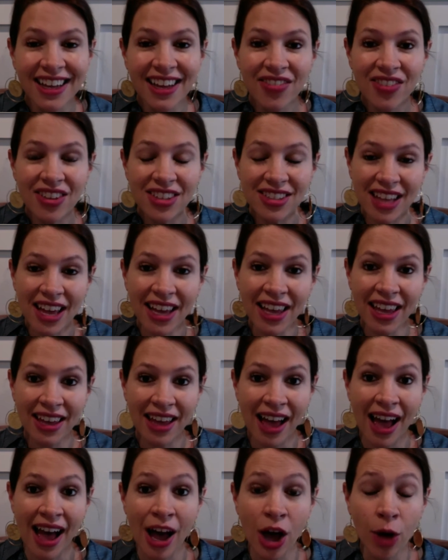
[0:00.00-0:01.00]
The second
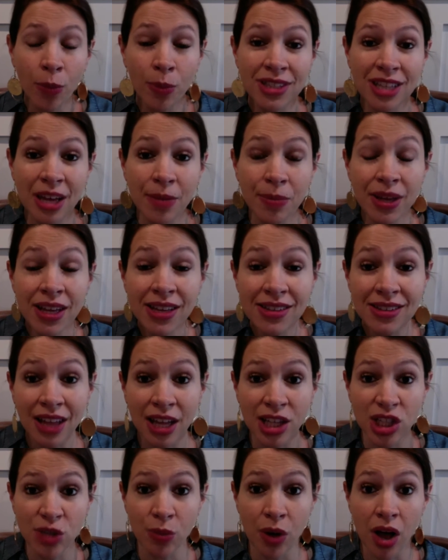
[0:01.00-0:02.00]
guy opens up his
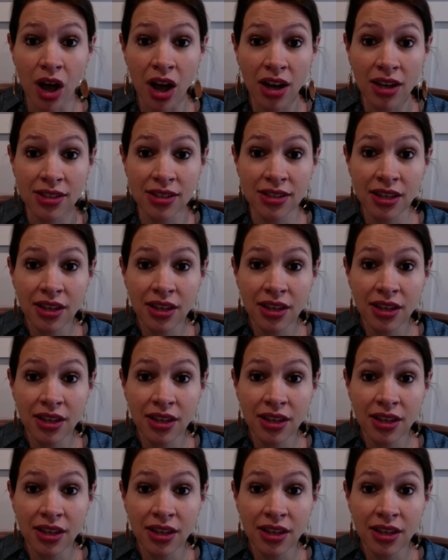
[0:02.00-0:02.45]
lunchbox.